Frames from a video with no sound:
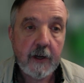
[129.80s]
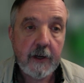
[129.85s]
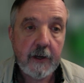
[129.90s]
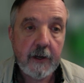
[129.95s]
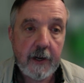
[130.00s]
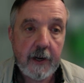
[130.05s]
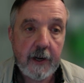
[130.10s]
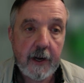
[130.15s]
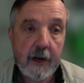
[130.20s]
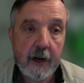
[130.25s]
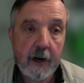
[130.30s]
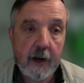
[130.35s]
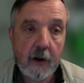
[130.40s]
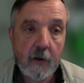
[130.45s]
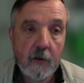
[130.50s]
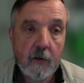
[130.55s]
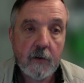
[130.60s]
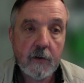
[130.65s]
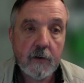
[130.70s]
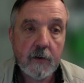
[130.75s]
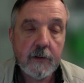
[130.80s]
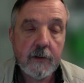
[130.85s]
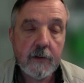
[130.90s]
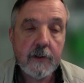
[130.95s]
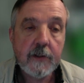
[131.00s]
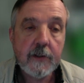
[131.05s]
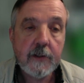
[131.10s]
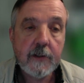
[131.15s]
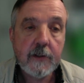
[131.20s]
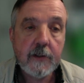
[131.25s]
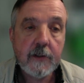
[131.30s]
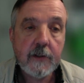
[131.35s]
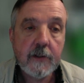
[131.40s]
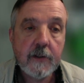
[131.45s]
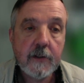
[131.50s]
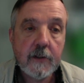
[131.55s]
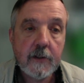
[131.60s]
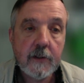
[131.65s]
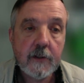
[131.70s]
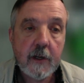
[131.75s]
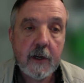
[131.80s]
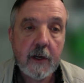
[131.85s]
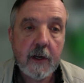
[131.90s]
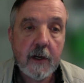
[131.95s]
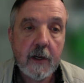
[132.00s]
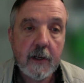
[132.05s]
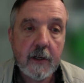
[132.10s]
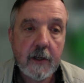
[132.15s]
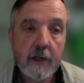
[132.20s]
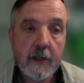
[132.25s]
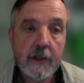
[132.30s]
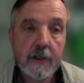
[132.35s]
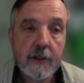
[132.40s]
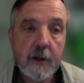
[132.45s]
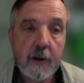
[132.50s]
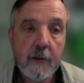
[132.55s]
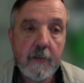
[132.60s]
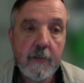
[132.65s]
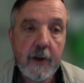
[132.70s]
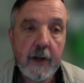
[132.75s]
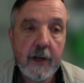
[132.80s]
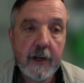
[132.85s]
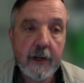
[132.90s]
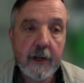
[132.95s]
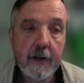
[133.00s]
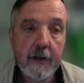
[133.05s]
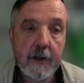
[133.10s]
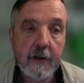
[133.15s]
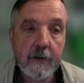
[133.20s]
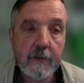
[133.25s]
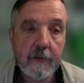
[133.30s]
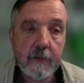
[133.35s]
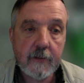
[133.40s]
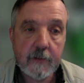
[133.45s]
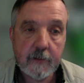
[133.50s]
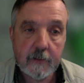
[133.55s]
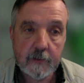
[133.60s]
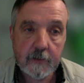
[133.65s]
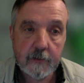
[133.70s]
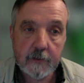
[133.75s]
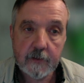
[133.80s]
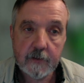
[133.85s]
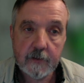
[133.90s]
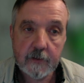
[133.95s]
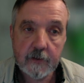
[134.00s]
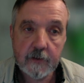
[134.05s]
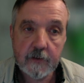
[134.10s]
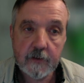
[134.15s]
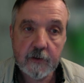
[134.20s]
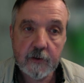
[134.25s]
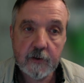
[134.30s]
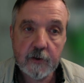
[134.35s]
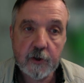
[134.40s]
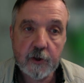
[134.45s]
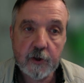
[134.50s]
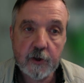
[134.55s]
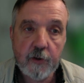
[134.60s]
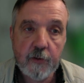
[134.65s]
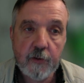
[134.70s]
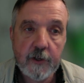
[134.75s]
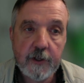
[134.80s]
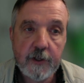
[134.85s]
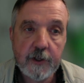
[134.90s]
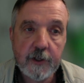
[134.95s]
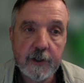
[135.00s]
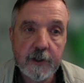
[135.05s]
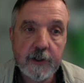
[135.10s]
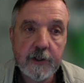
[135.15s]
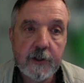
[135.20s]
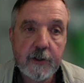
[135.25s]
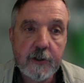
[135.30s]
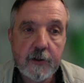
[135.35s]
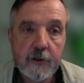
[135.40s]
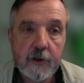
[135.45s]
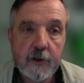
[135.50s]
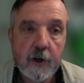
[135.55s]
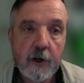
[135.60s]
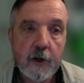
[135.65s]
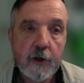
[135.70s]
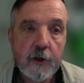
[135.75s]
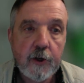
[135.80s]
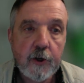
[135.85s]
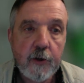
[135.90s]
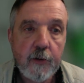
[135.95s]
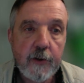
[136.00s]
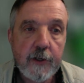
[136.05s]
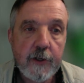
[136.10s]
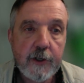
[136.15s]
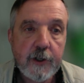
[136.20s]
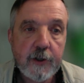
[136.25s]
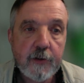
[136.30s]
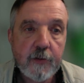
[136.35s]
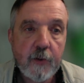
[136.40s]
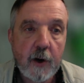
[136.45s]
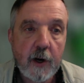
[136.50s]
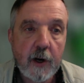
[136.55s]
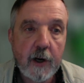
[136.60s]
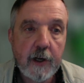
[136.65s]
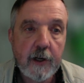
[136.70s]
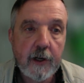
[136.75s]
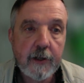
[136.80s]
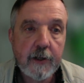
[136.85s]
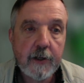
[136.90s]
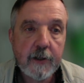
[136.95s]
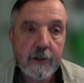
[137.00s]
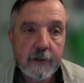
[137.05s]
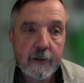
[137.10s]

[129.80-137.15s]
Now, let's make it 2 inches, 2 inches wide.